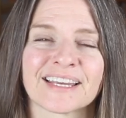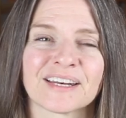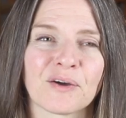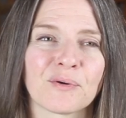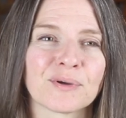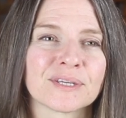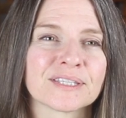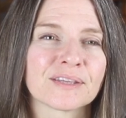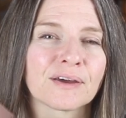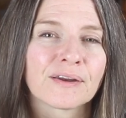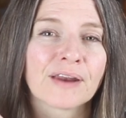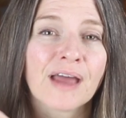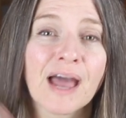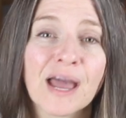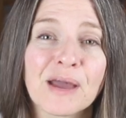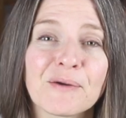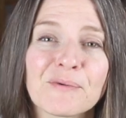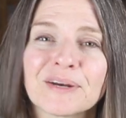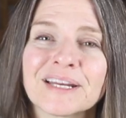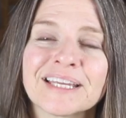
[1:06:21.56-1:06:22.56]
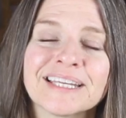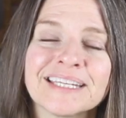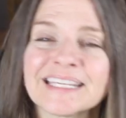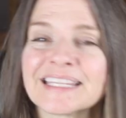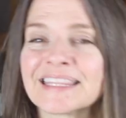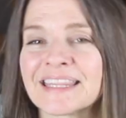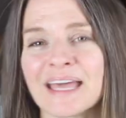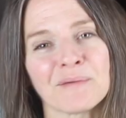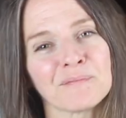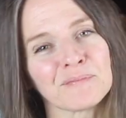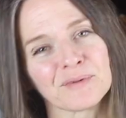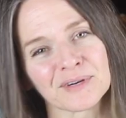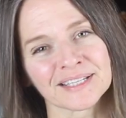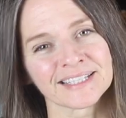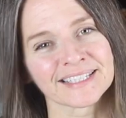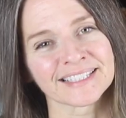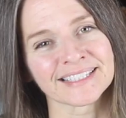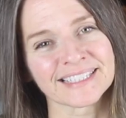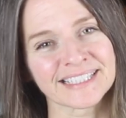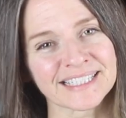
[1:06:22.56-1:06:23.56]
it and I always thought I want to knit that
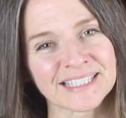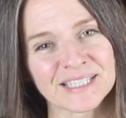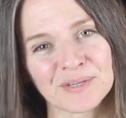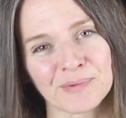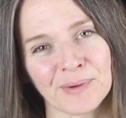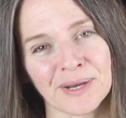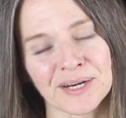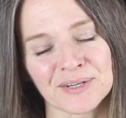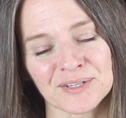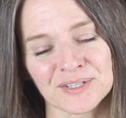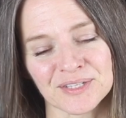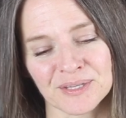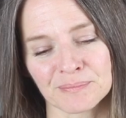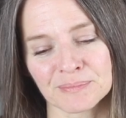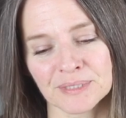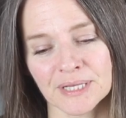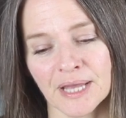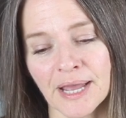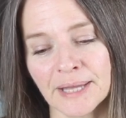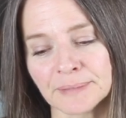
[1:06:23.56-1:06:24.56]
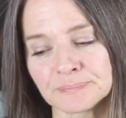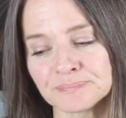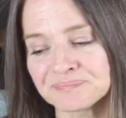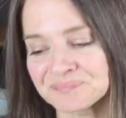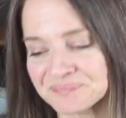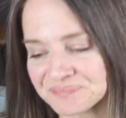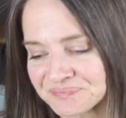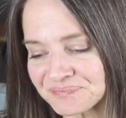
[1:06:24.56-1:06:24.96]
Brenda Leigh sweater sometime.